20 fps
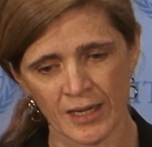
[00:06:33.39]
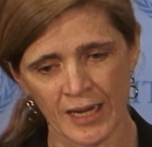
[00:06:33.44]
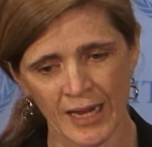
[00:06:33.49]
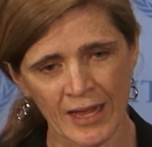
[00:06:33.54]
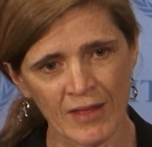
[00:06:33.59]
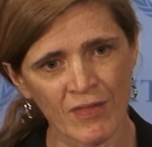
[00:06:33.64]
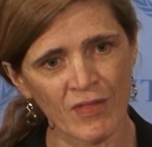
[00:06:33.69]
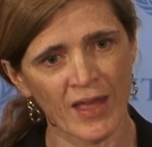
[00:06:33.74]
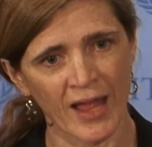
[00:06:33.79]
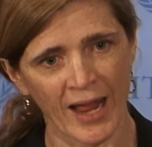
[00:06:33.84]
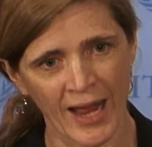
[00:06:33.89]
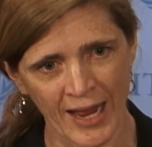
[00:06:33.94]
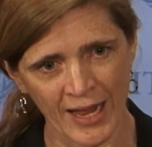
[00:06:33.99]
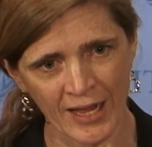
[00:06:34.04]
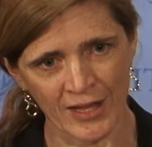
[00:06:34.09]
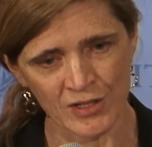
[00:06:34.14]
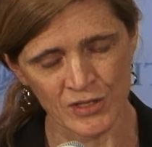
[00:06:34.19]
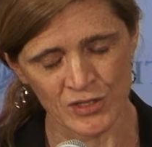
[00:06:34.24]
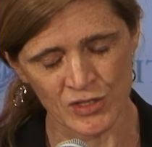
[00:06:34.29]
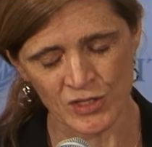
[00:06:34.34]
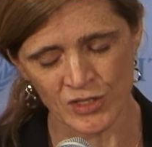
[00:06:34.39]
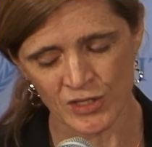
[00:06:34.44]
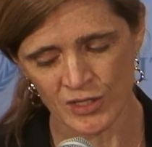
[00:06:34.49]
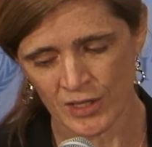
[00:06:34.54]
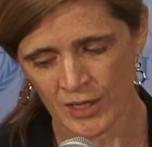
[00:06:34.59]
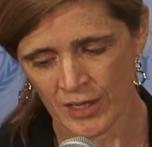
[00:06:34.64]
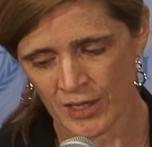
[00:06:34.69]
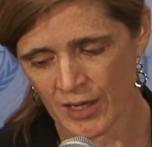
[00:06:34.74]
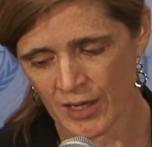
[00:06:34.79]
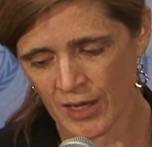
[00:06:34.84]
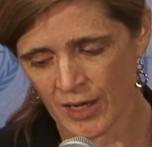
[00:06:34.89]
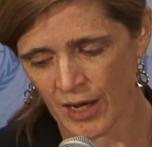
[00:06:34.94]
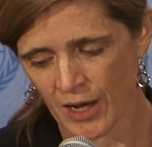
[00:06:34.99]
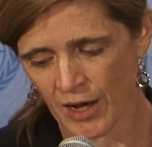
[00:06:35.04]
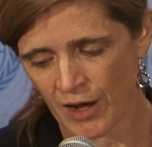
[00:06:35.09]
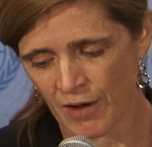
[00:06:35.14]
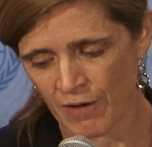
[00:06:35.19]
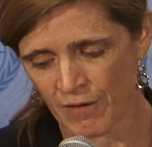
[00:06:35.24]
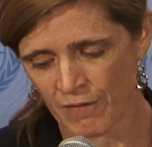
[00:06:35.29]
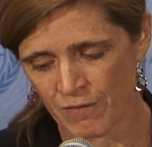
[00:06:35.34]
in the hands
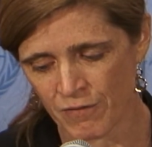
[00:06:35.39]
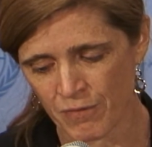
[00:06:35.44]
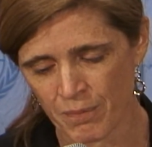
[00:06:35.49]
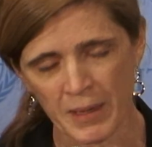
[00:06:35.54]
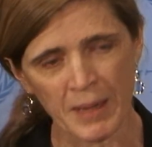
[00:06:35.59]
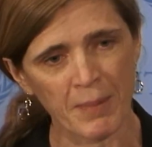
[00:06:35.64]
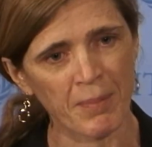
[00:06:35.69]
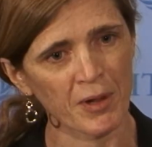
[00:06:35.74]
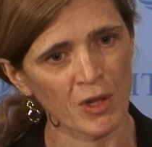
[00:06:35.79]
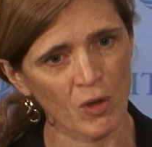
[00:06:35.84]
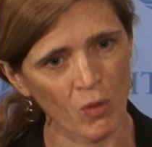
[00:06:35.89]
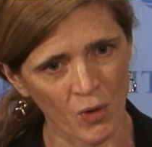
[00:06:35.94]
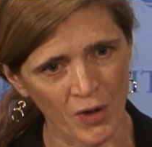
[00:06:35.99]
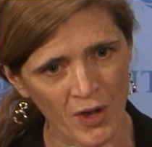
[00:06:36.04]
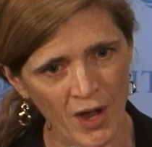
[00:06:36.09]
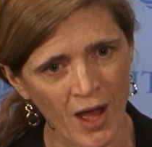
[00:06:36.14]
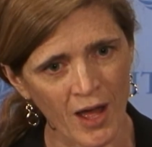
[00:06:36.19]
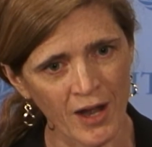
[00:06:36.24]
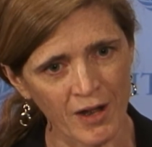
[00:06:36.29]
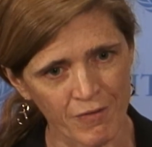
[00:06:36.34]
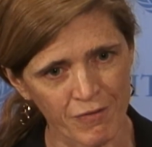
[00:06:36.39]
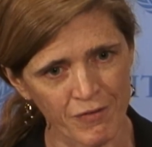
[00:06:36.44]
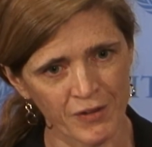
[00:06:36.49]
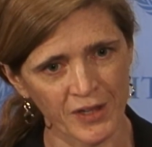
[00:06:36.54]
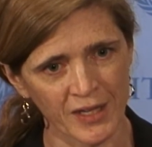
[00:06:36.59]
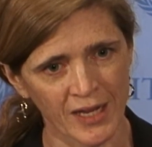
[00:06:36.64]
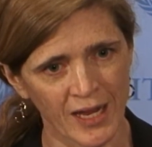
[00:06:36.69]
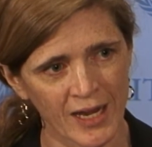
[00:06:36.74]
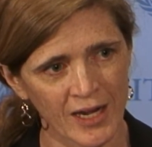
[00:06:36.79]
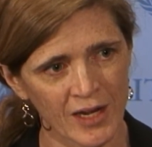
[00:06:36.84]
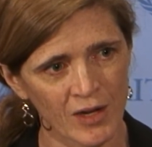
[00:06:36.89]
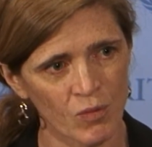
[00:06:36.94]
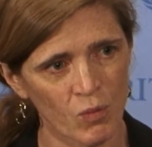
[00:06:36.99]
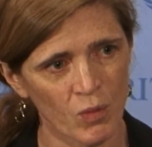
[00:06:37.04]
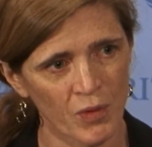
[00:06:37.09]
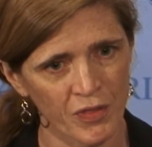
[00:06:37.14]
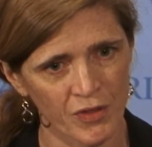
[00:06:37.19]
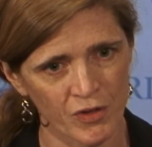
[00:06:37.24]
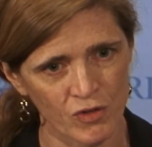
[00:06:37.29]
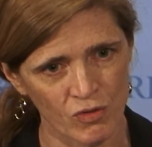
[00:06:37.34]
of people who are not affiliated
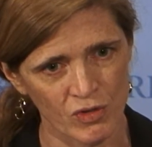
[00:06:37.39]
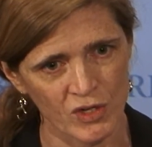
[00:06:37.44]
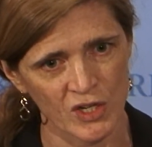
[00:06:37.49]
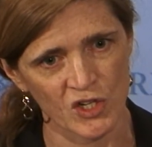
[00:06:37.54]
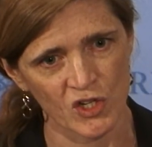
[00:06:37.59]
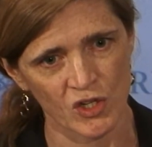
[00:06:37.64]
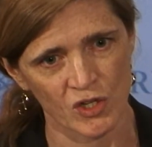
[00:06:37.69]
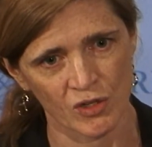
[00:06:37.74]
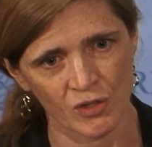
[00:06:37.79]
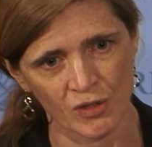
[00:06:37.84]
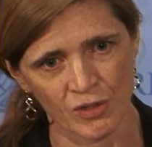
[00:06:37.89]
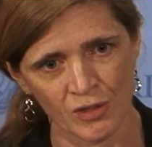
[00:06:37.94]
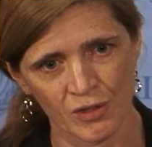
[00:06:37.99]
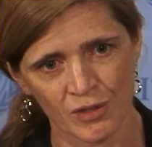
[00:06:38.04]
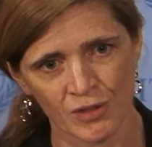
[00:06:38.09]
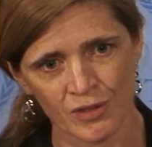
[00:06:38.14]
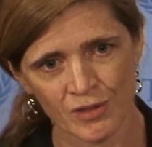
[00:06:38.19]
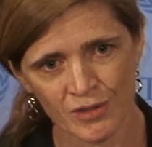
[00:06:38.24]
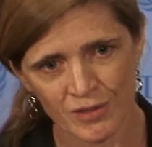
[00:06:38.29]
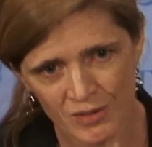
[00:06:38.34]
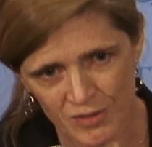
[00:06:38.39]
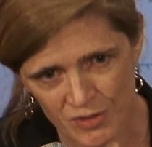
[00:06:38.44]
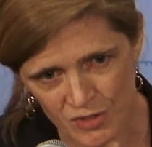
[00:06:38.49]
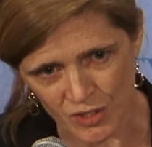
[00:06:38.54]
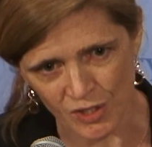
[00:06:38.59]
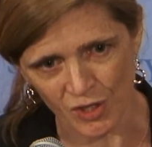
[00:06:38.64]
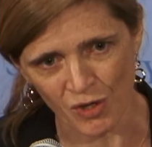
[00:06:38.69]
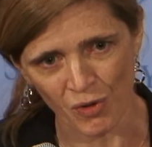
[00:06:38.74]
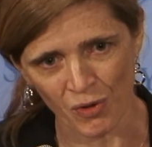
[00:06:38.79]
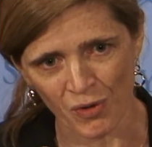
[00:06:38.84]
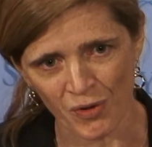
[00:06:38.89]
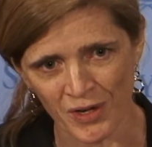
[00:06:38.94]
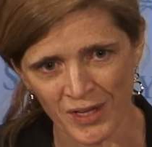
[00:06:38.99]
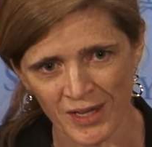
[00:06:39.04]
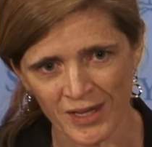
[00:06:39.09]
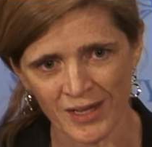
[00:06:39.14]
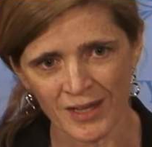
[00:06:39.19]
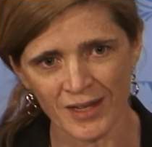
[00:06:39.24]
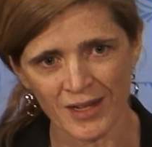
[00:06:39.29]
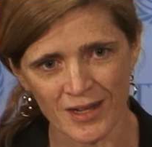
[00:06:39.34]
with the traditional
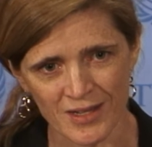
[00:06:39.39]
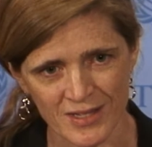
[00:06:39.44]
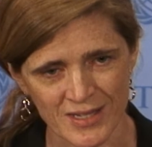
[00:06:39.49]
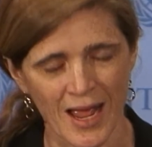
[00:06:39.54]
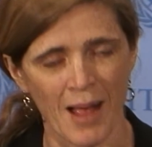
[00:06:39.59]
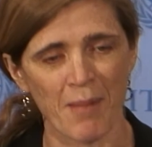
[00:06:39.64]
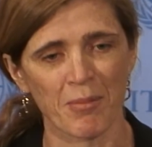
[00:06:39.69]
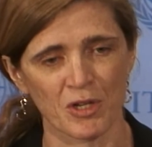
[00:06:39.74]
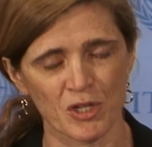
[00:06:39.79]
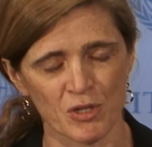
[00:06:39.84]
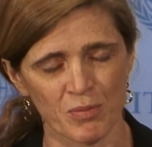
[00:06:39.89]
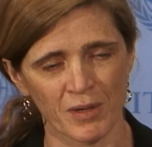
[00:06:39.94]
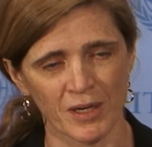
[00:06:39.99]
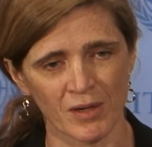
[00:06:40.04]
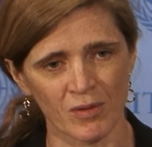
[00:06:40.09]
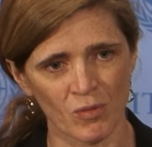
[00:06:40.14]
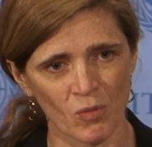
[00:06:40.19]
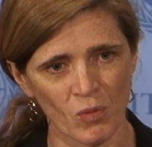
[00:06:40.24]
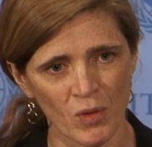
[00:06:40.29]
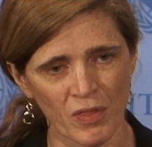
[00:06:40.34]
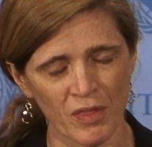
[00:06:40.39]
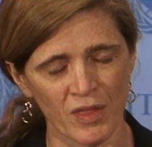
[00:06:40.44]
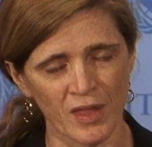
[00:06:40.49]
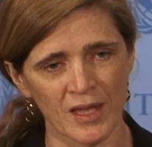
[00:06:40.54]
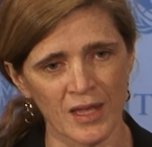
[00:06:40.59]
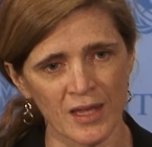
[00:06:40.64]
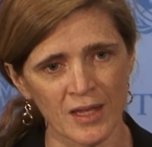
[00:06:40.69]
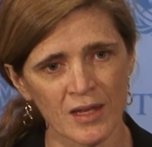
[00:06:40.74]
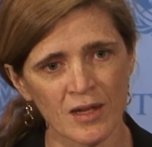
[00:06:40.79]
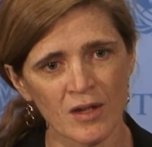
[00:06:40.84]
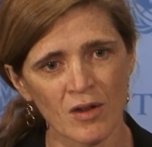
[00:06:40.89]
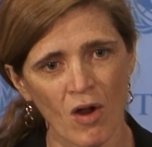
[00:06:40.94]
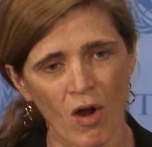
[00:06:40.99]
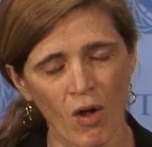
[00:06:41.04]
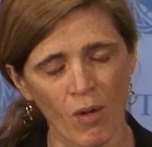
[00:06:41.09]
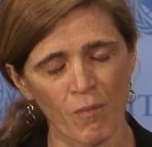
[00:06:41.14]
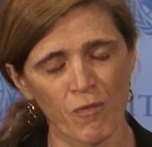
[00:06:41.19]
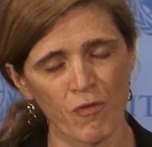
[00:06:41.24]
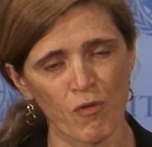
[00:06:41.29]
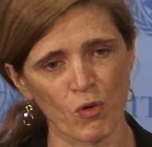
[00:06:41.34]
security establishment, with the
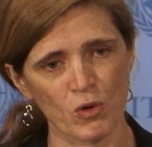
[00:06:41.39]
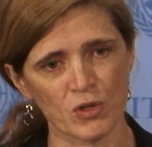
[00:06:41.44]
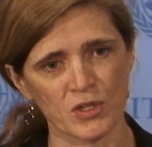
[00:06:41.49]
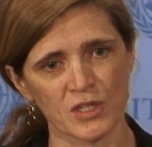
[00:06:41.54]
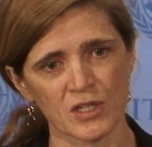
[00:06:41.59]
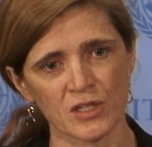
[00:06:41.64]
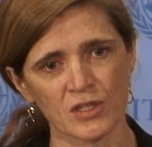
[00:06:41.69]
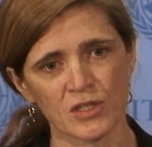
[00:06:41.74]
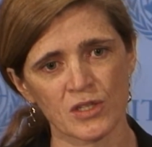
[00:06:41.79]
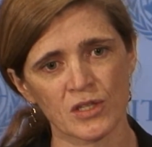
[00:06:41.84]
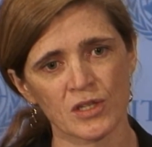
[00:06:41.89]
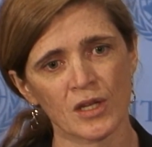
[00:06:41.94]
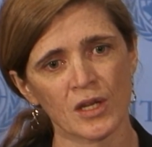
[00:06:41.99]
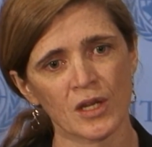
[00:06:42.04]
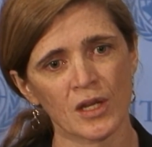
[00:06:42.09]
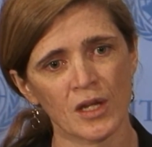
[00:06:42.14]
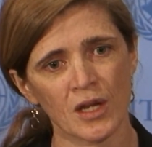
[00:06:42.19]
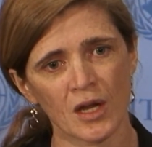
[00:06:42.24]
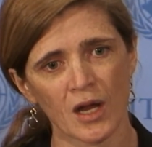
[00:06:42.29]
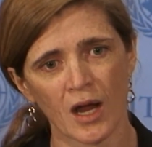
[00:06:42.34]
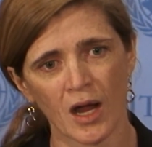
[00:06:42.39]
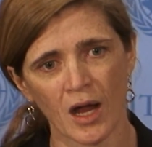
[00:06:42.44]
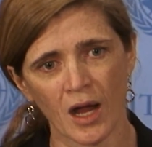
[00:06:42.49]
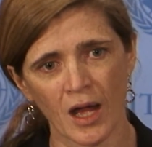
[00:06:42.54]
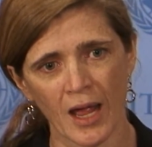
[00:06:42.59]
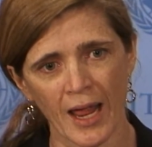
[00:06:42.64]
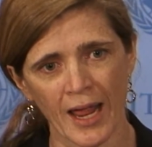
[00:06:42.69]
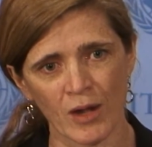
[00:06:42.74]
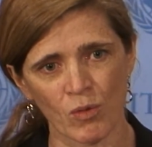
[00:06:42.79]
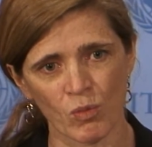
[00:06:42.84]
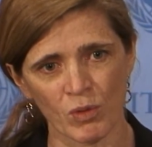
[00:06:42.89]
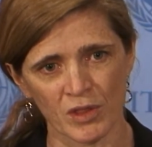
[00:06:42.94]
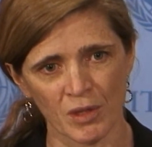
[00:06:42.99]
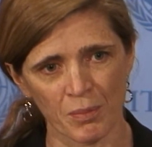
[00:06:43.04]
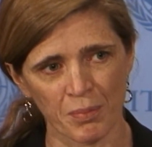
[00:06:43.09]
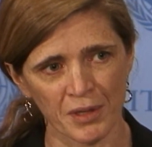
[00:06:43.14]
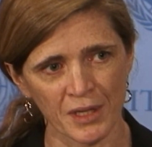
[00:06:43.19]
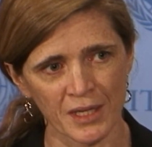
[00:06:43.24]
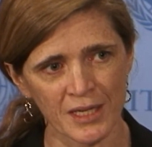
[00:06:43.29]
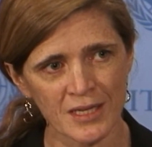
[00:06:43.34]
armed forces and with the
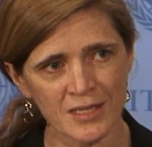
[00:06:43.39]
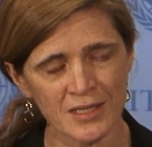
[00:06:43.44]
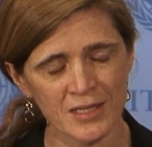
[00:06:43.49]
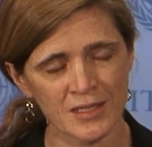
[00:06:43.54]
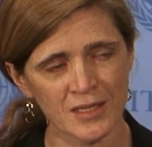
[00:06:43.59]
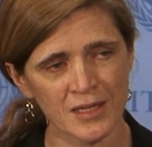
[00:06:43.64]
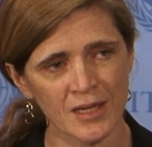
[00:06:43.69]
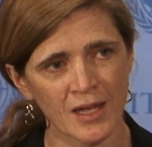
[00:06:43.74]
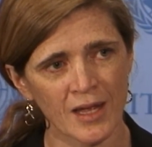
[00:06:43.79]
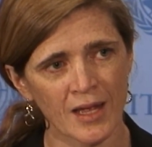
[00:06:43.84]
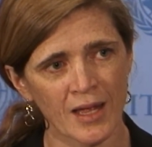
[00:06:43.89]
police.